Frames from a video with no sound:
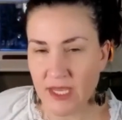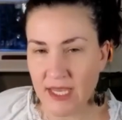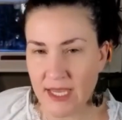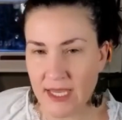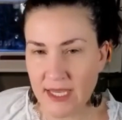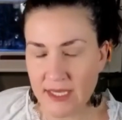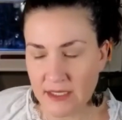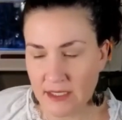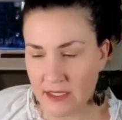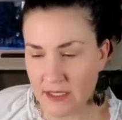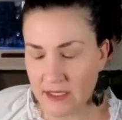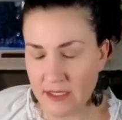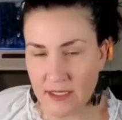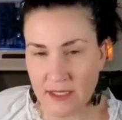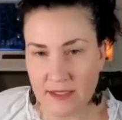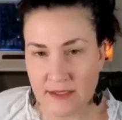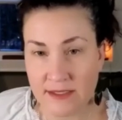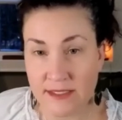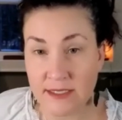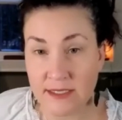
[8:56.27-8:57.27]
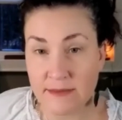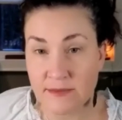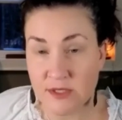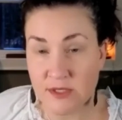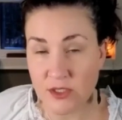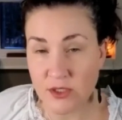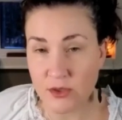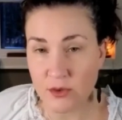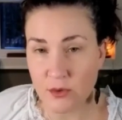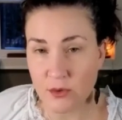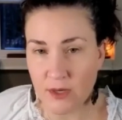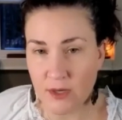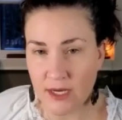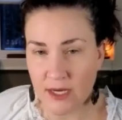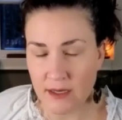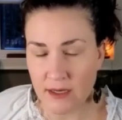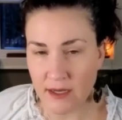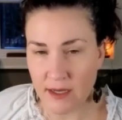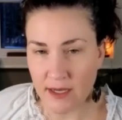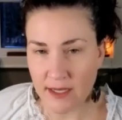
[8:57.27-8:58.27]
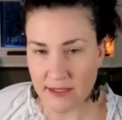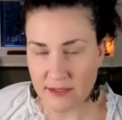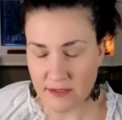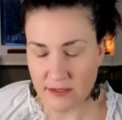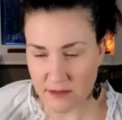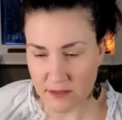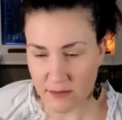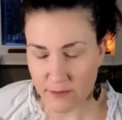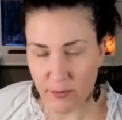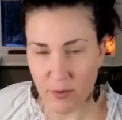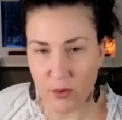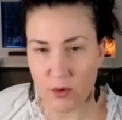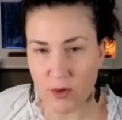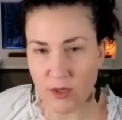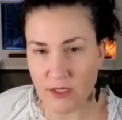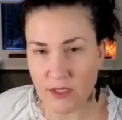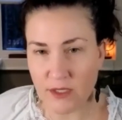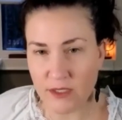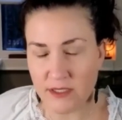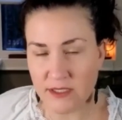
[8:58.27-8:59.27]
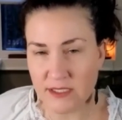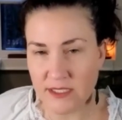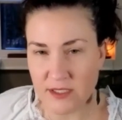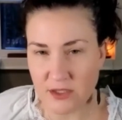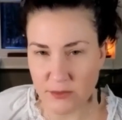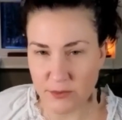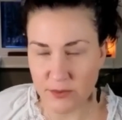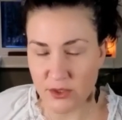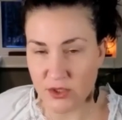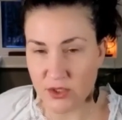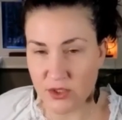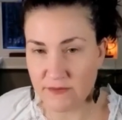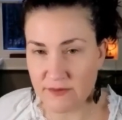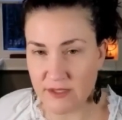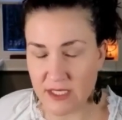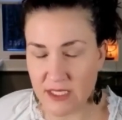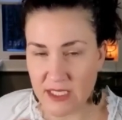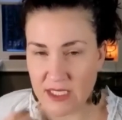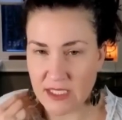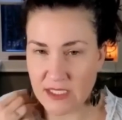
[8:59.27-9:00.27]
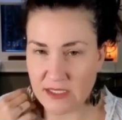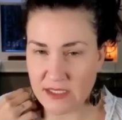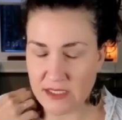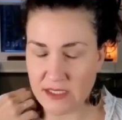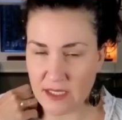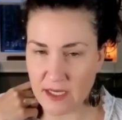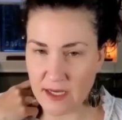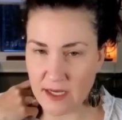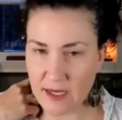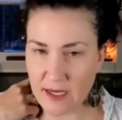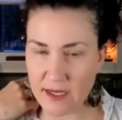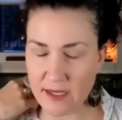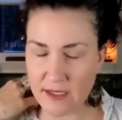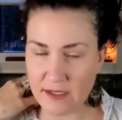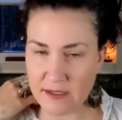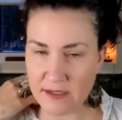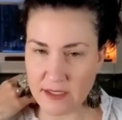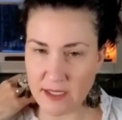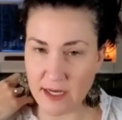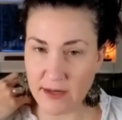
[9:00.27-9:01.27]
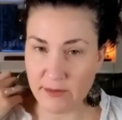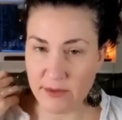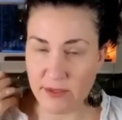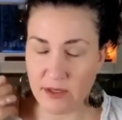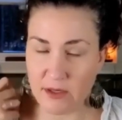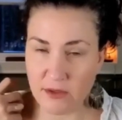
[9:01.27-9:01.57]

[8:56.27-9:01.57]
And it seems to support the distribution of the heat. And I would